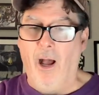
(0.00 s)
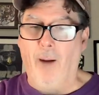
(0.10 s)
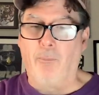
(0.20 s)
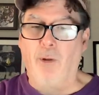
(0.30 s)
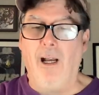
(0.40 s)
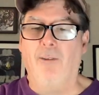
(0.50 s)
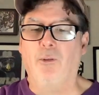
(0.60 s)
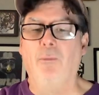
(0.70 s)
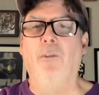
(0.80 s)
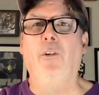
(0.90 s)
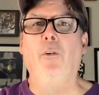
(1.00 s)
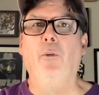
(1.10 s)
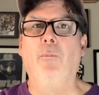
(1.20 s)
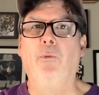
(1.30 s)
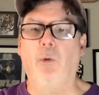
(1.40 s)
Brown for
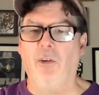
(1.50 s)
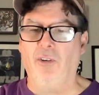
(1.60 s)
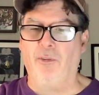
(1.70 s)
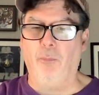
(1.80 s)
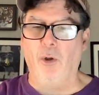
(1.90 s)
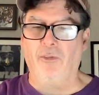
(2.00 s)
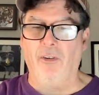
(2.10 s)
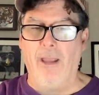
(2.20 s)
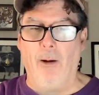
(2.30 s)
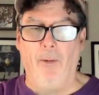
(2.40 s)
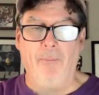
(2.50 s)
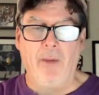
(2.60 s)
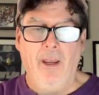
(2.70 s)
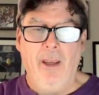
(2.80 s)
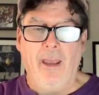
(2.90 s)
Mizzou, 26 points in that one.
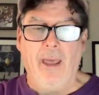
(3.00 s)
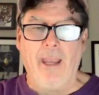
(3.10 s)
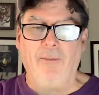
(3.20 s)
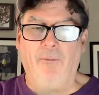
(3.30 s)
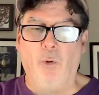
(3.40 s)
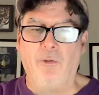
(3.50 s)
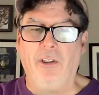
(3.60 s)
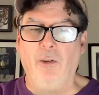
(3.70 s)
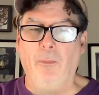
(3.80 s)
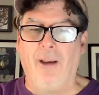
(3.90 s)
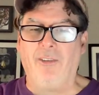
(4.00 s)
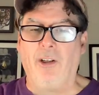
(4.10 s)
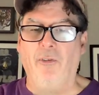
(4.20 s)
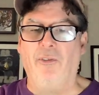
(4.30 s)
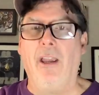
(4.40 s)
8-14 New
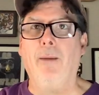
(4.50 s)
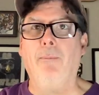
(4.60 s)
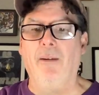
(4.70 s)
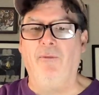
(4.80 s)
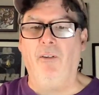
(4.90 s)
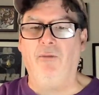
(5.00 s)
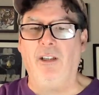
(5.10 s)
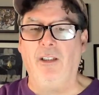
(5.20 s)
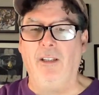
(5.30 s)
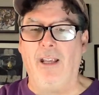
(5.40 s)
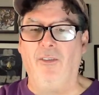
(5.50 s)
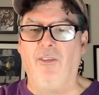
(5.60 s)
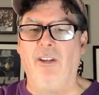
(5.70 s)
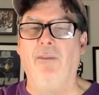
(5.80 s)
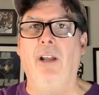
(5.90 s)
Mexico State beat 15-8
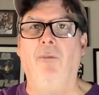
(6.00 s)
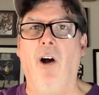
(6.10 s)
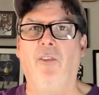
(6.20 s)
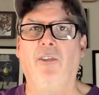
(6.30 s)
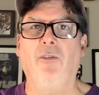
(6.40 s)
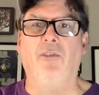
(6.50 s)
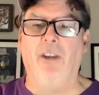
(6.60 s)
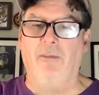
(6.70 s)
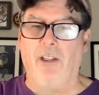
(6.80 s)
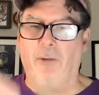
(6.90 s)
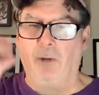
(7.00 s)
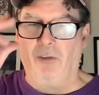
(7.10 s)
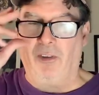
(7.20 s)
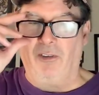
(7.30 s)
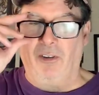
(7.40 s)
Stephen F. Austin
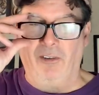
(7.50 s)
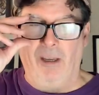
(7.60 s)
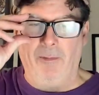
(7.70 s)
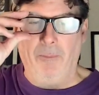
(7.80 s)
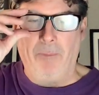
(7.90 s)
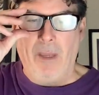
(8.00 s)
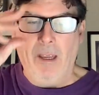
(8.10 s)
73-67.